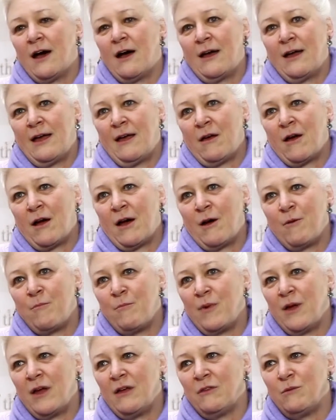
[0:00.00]
uh, eh,
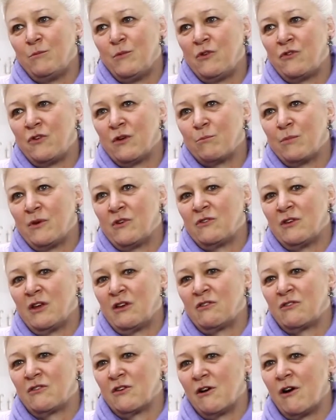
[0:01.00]
um, in the music
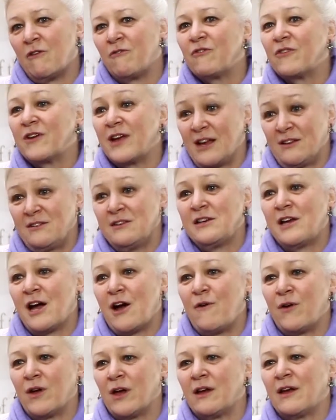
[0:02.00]
business of getting
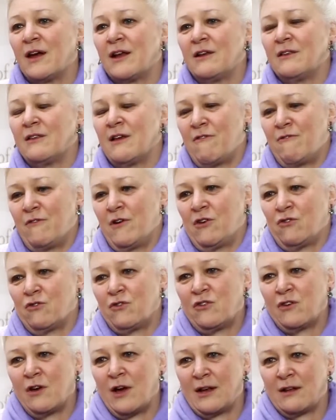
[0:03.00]
going and getting their first
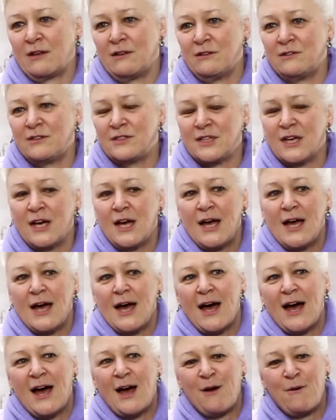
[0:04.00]
recitals.
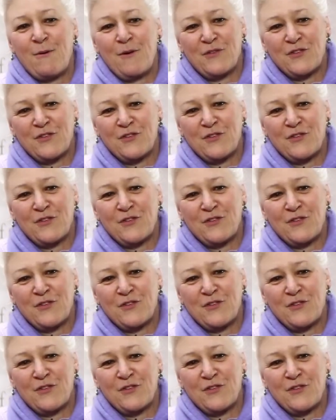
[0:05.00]
Uh,